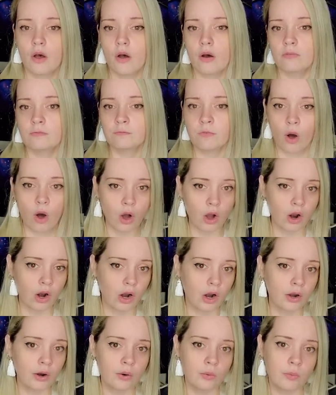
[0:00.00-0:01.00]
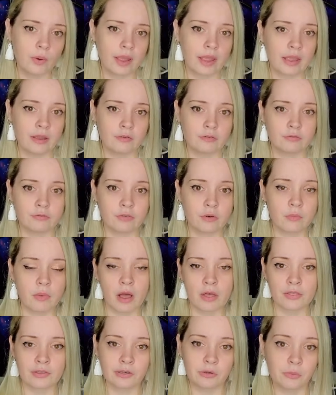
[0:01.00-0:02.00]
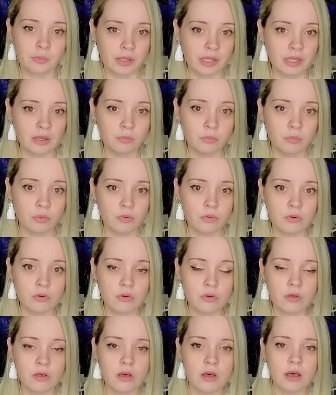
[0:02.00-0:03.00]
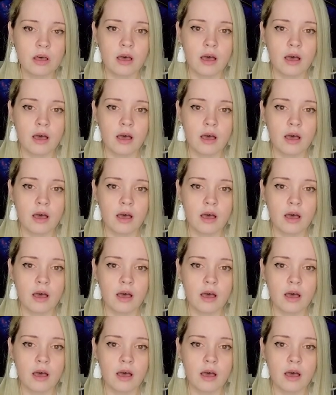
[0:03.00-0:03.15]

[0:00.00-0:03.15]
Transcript: far away from other people,